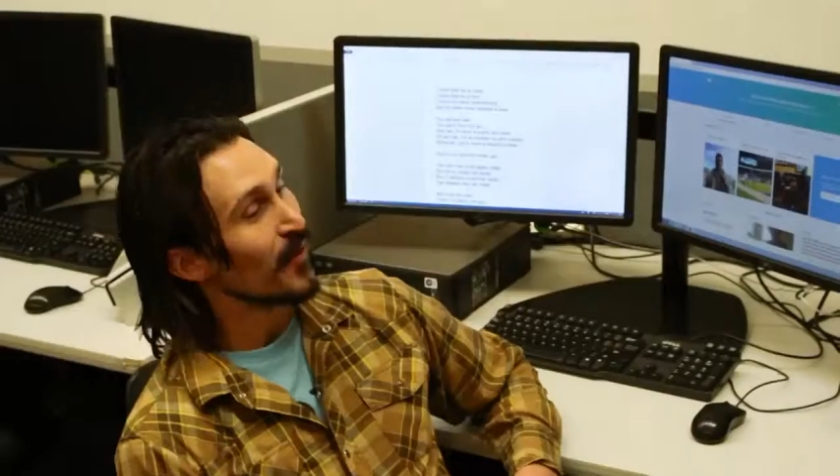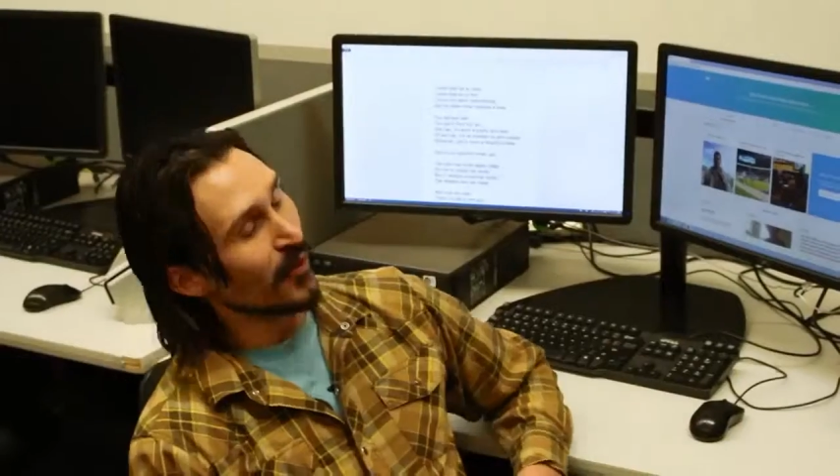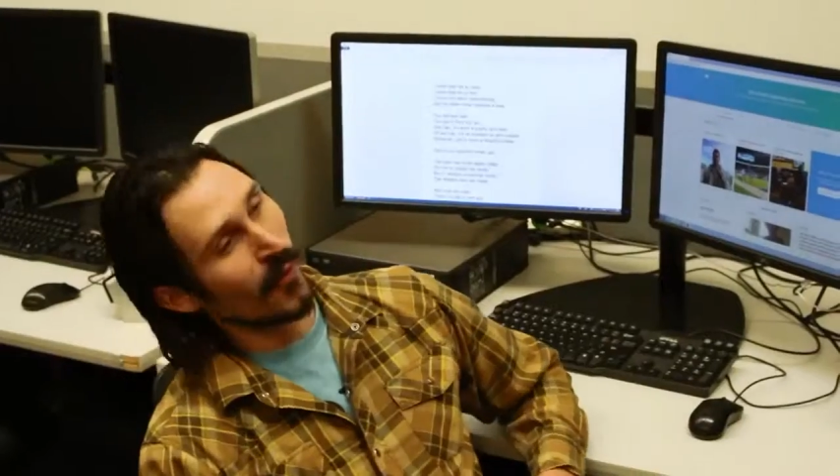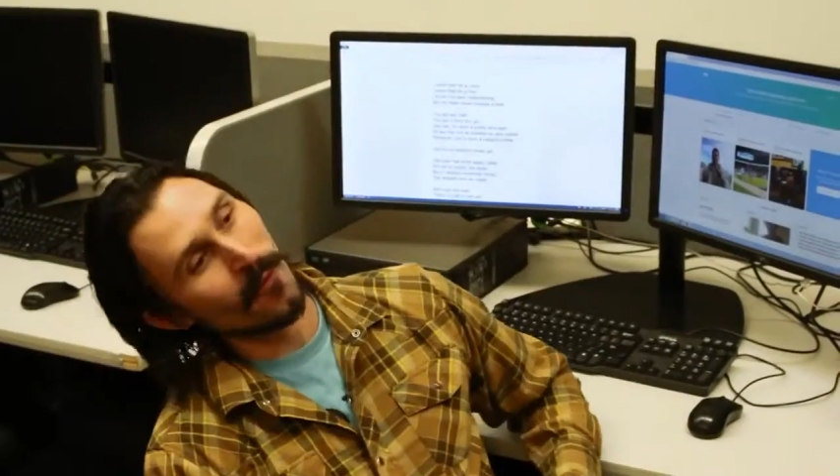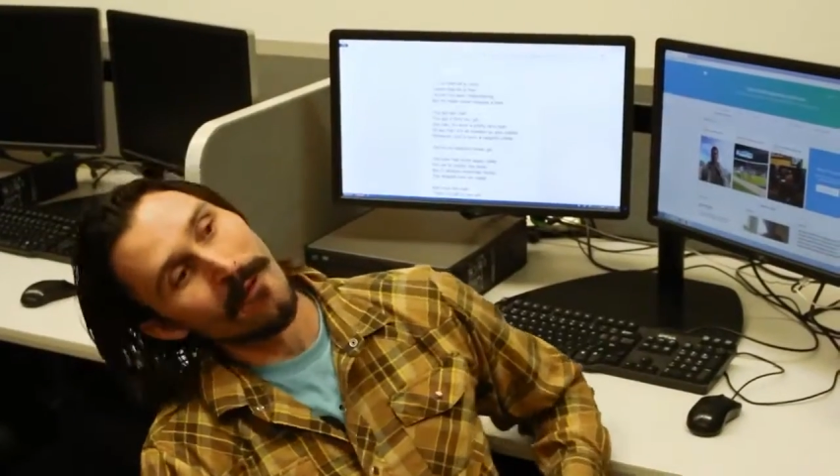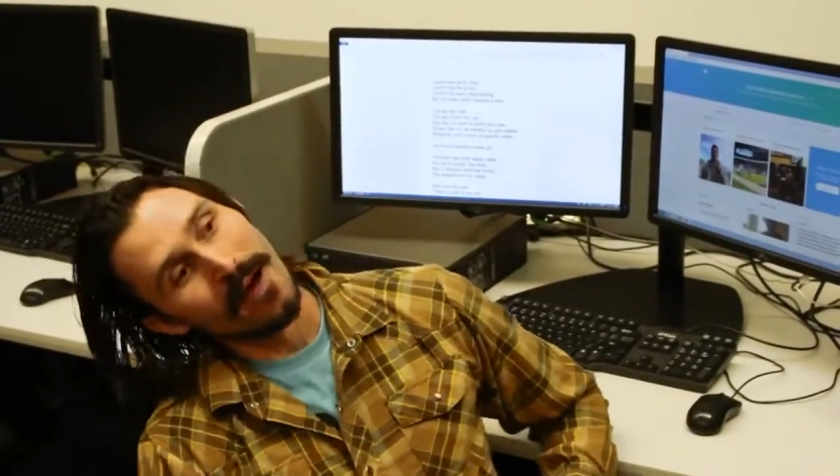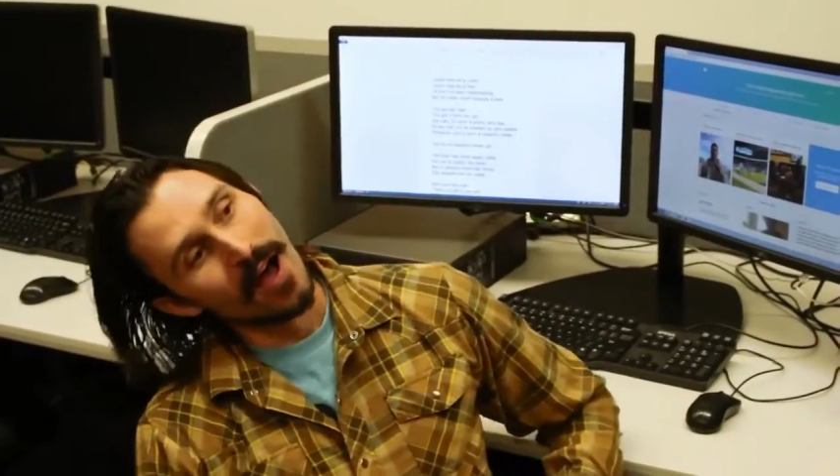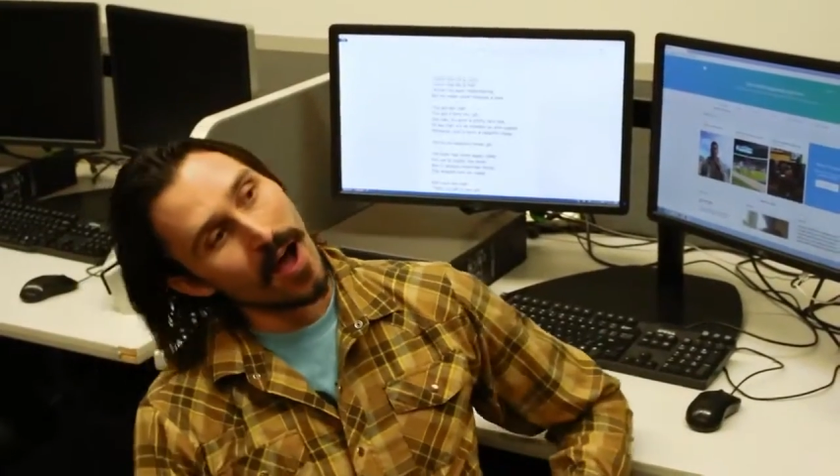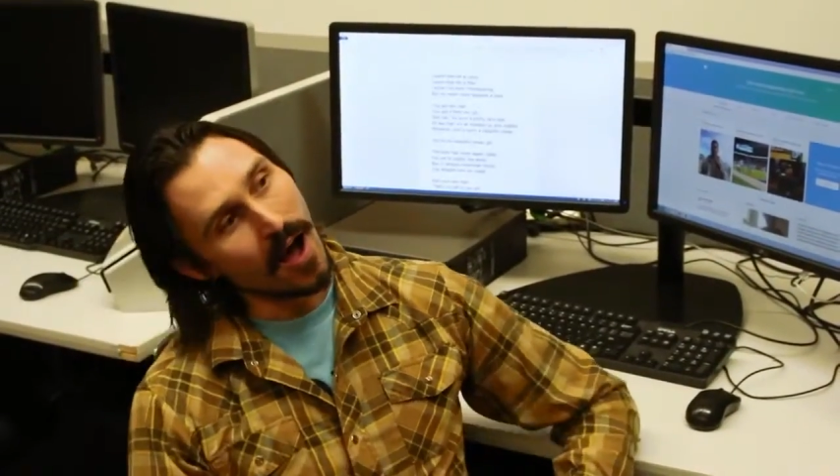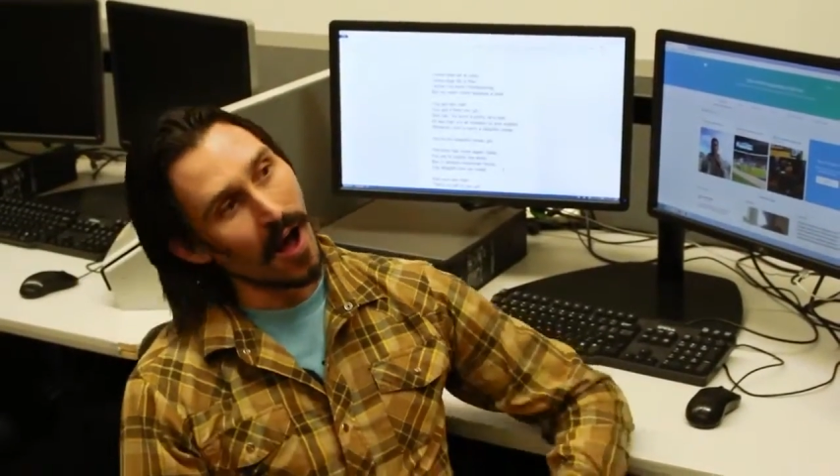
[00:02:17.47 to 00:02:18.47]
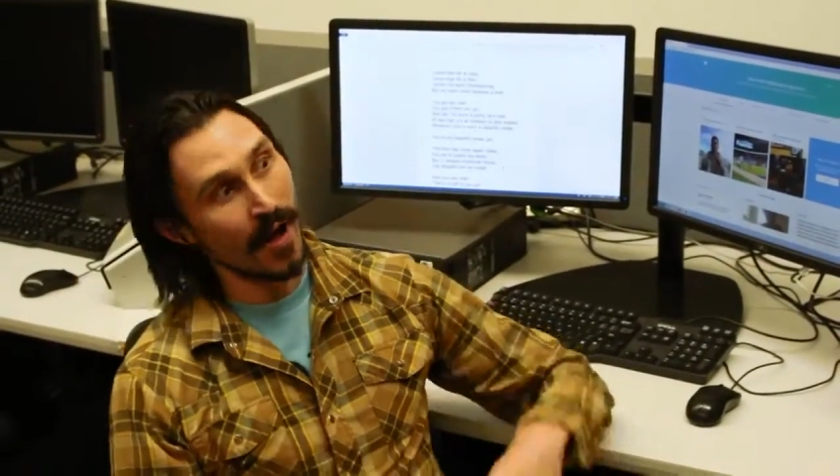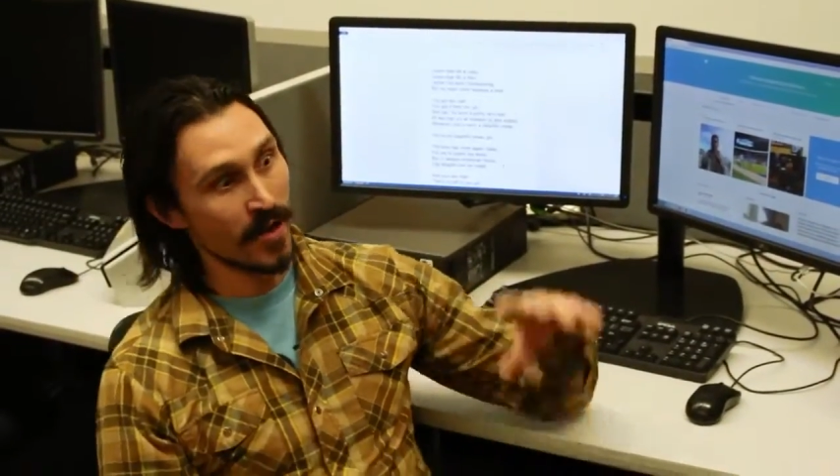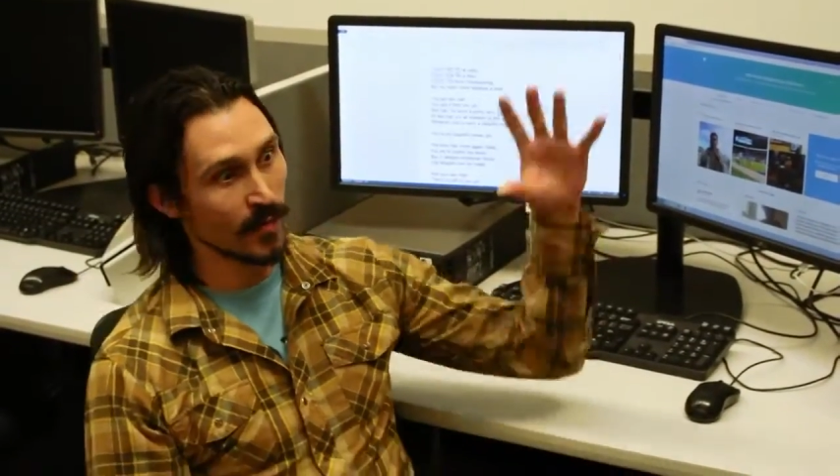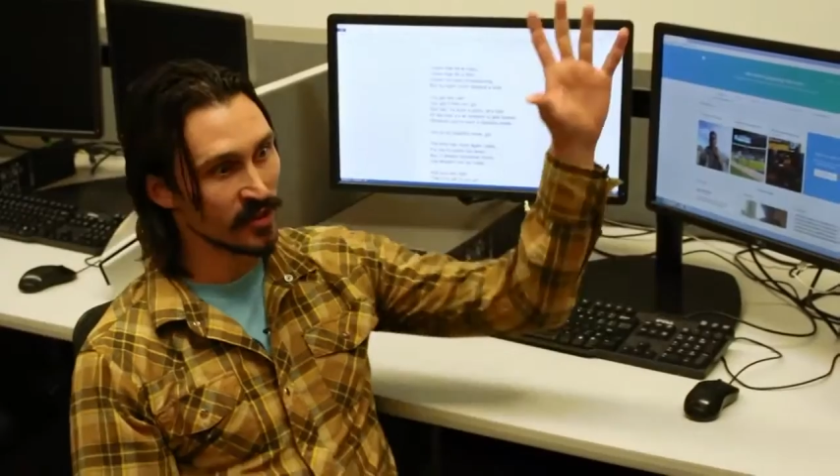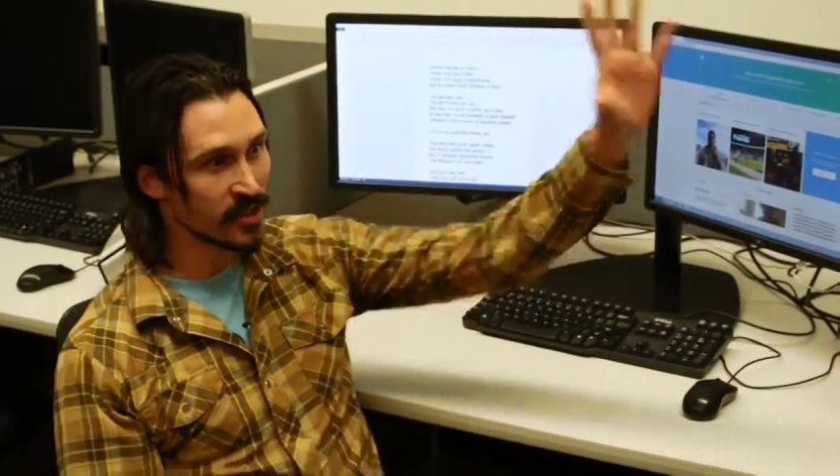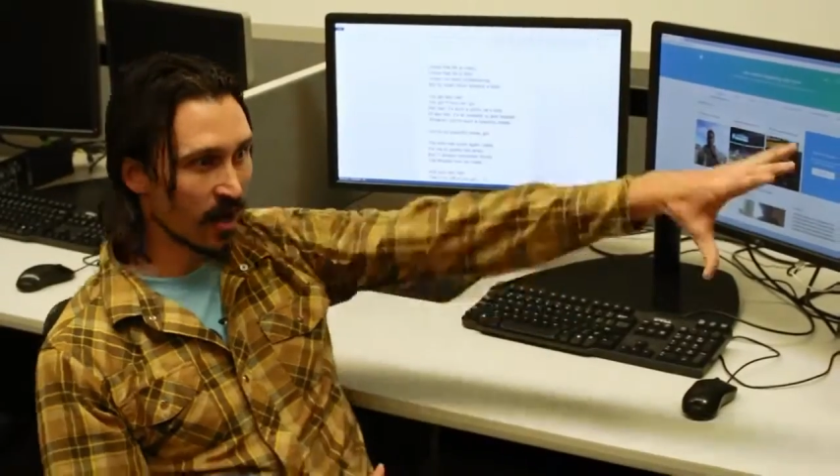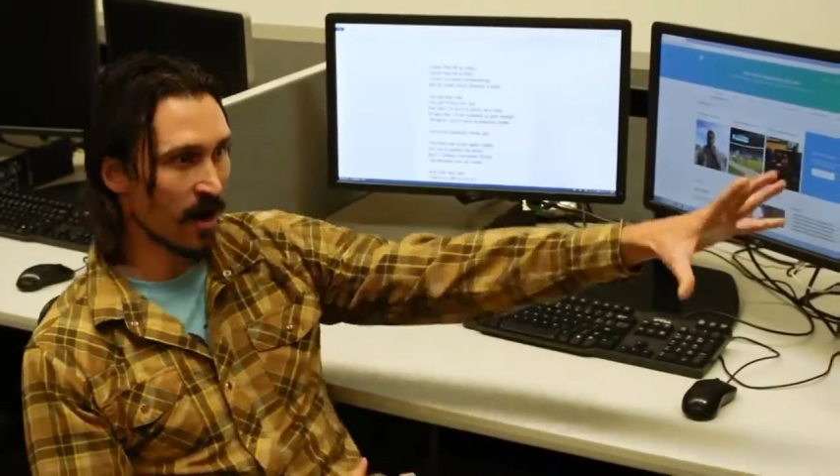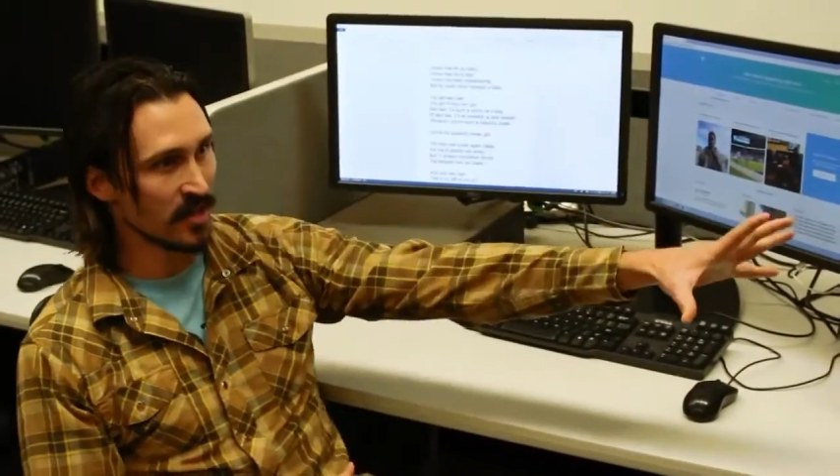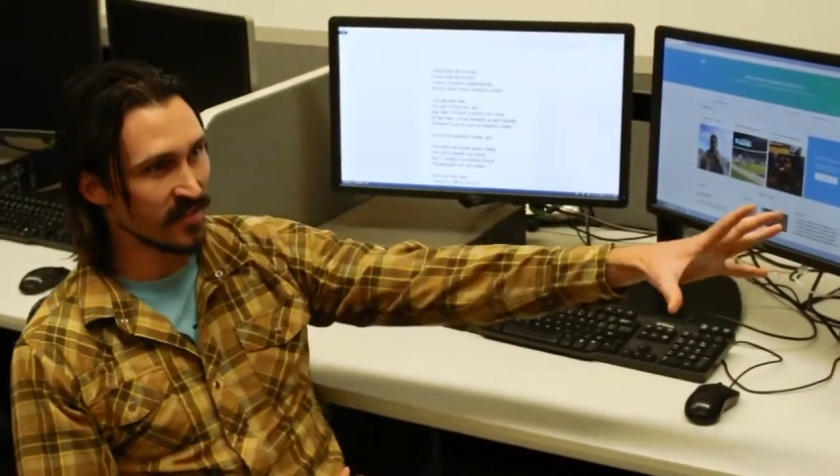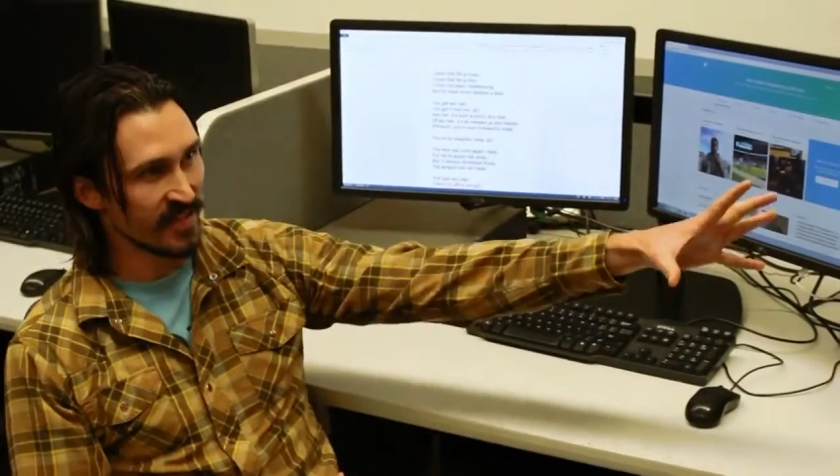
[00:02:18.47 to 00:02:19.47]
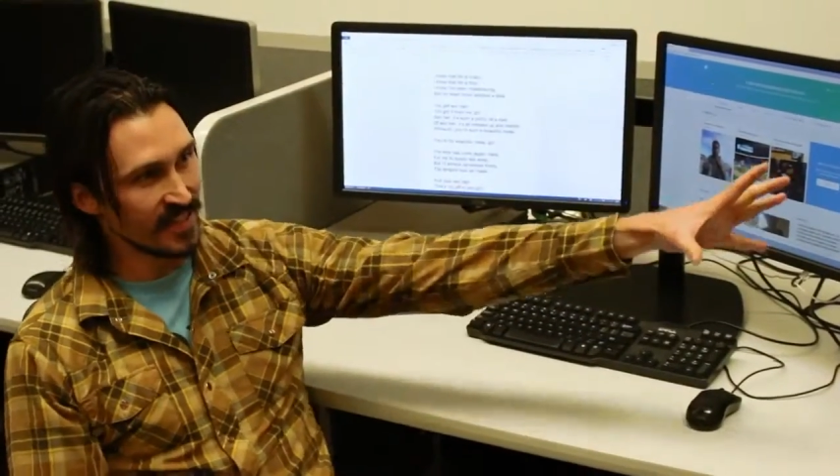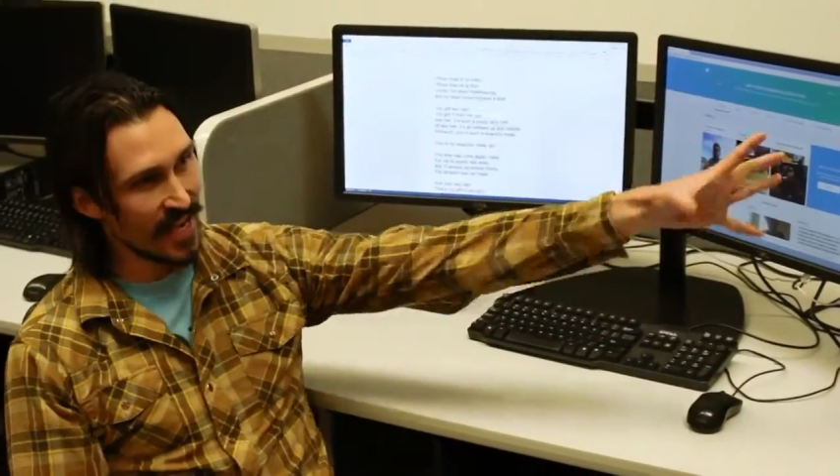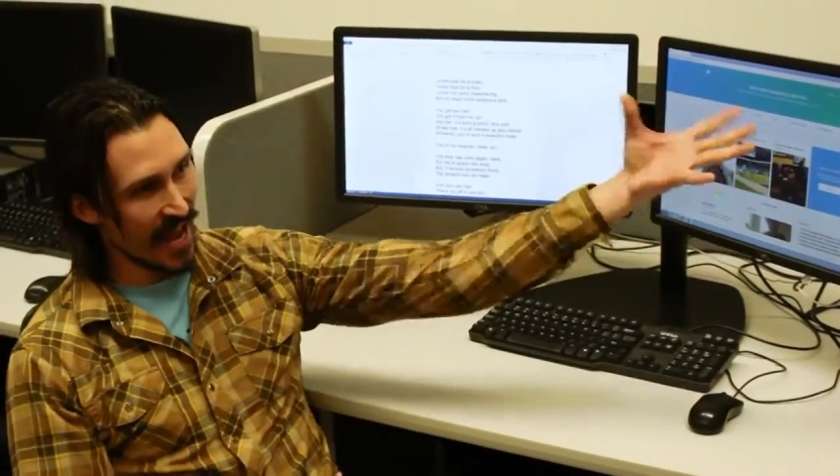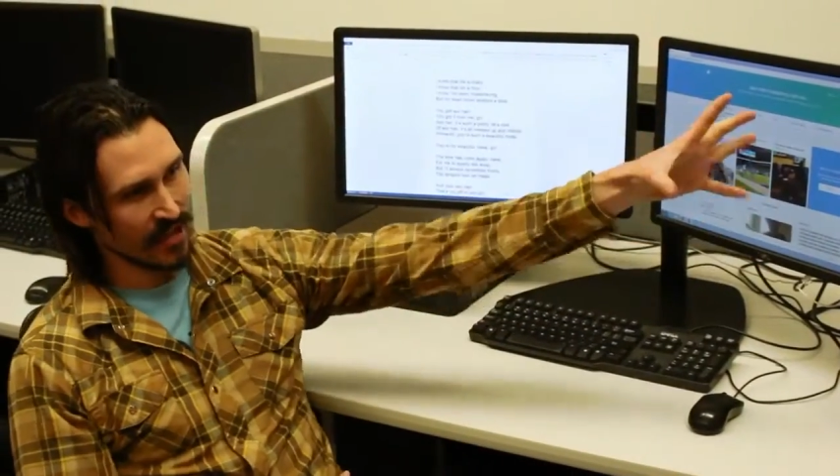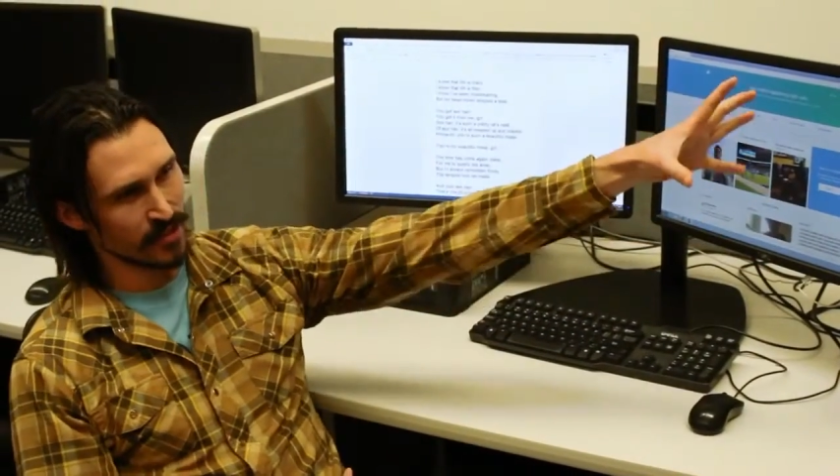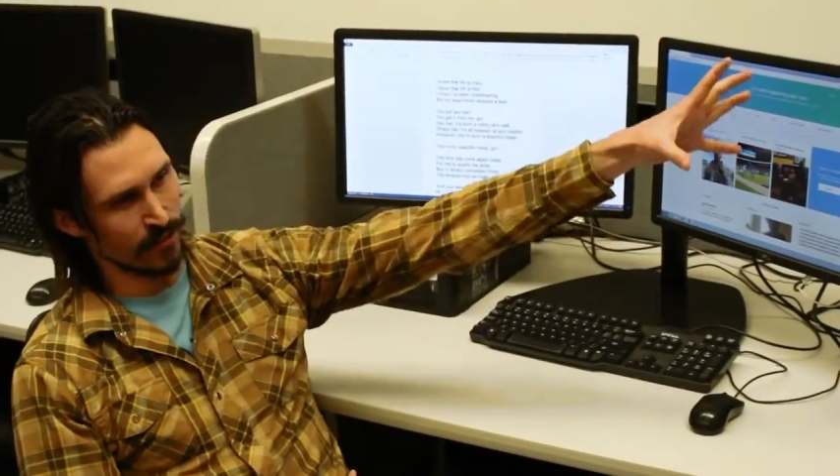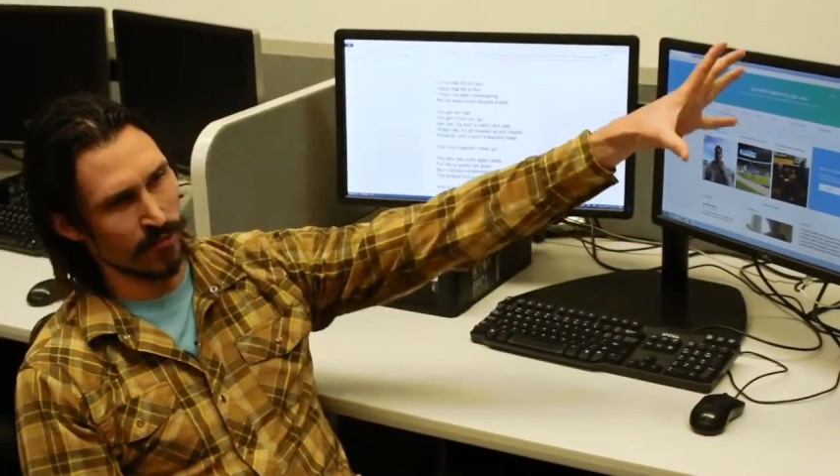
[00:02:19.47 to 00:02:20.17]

So I am in charge of the task